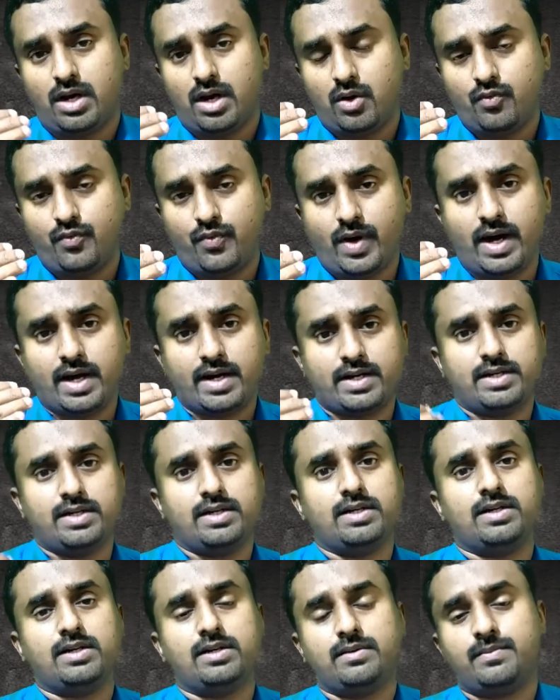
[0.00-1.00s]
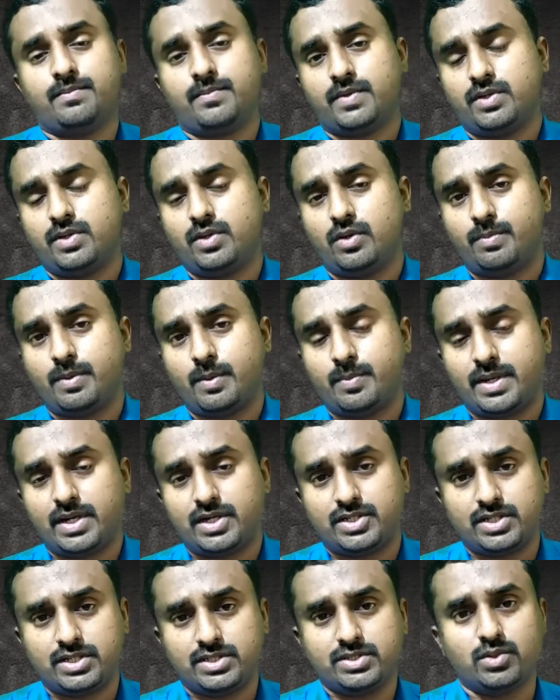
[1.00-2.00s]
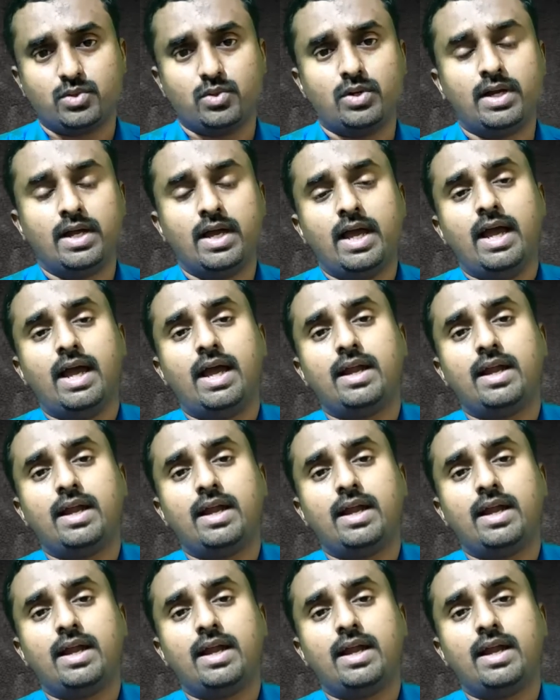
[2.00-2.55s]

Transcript: how far your preparation is good,